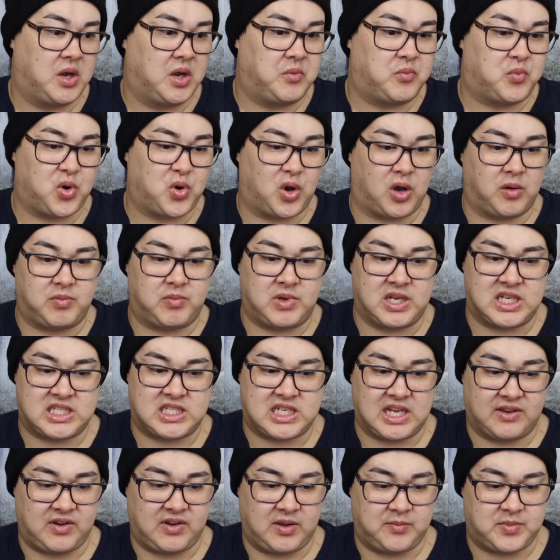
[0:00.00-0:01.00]
probably
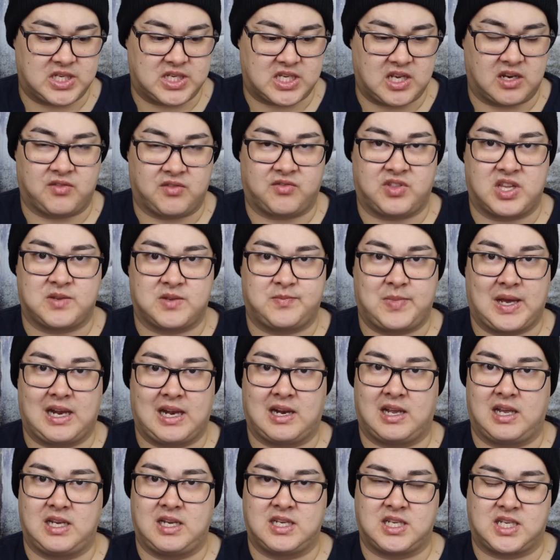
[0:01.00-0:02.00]
70% of this palette
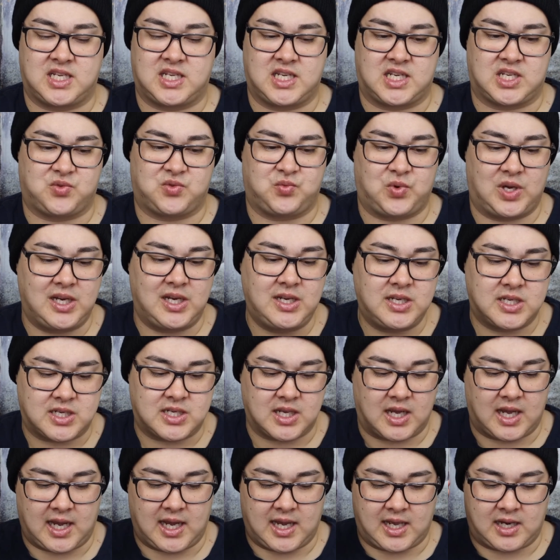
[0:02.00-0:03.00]
in six weeks
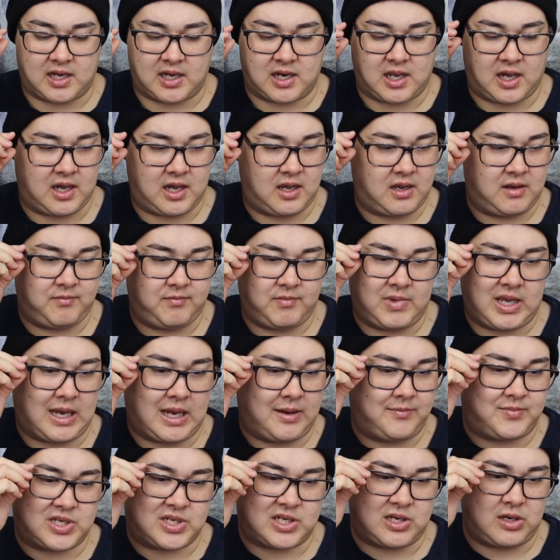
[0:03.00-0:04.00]
and
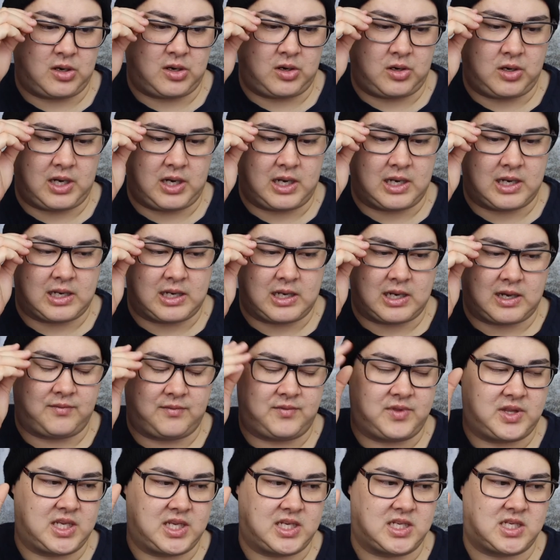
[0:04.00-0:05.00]
absolutely love
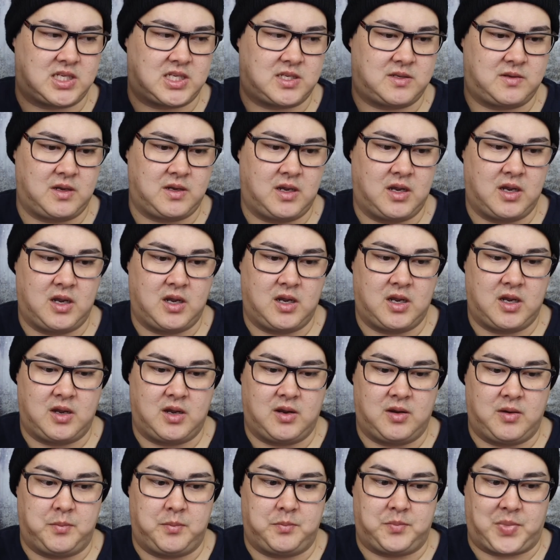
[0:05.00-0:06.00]
this
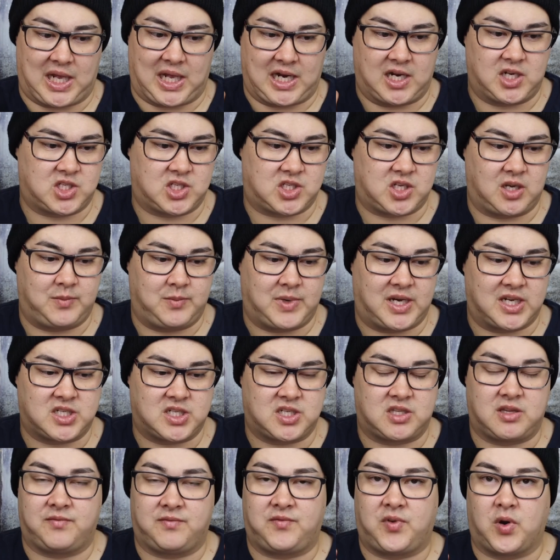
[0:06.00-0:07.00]
palette so much.
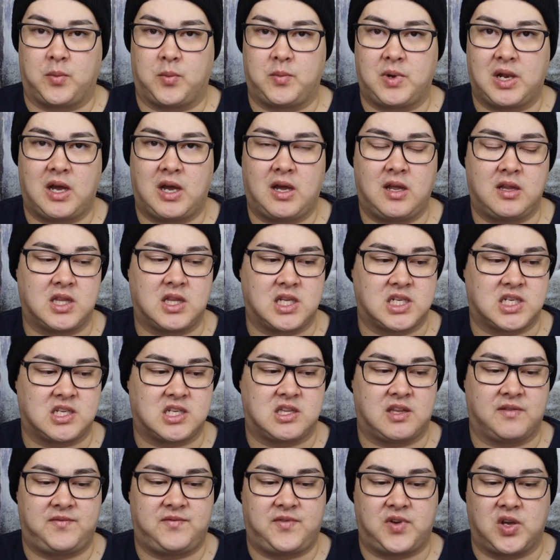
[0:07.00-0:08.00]
The formula, this is the
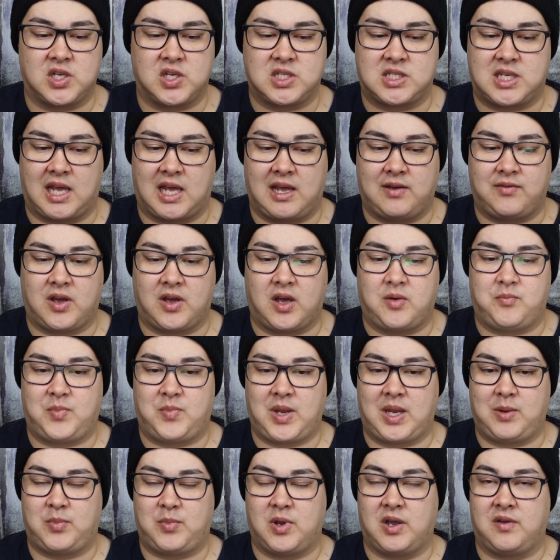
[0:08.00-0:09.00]
first ever
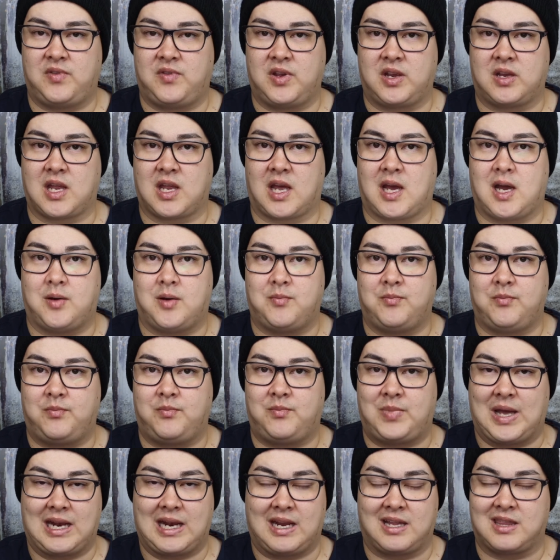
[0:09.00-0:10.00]
BPerfect um,
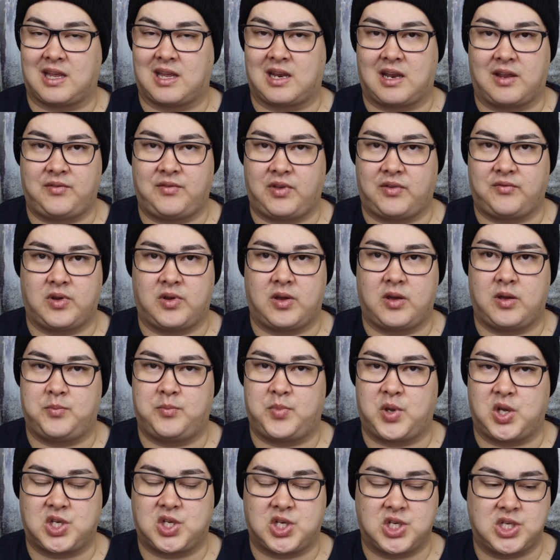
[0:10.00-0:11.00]
palette that I've ever
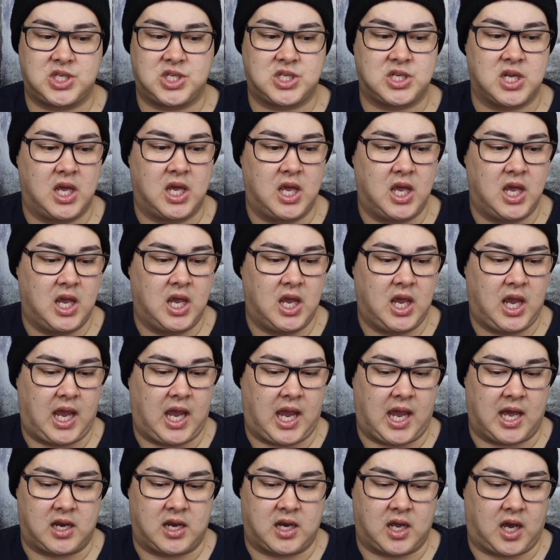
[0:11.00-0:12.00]
purchased
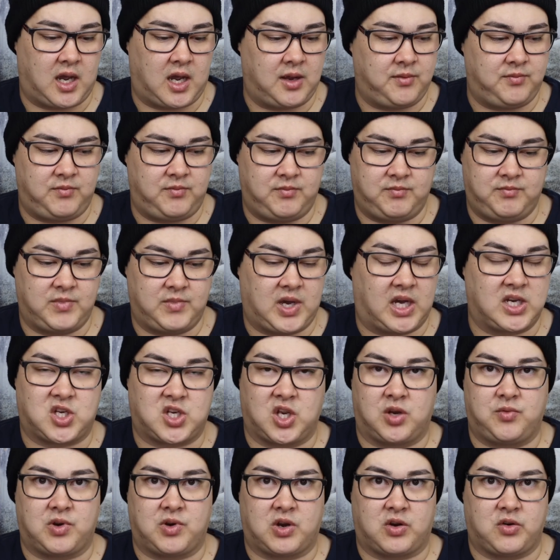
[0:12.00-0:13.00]
and I'm, I don't
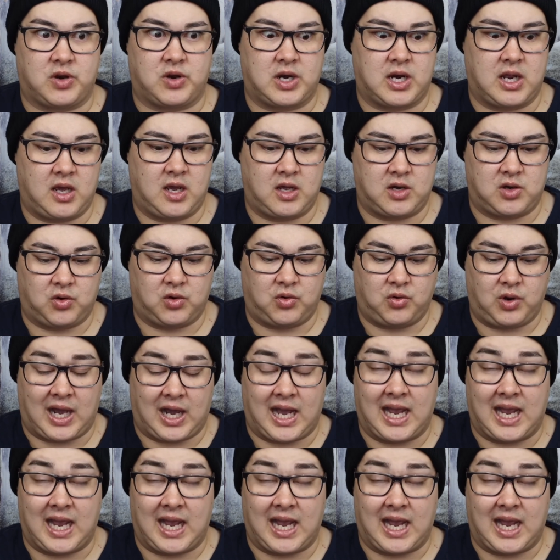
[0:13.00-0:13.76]
regret it at all. I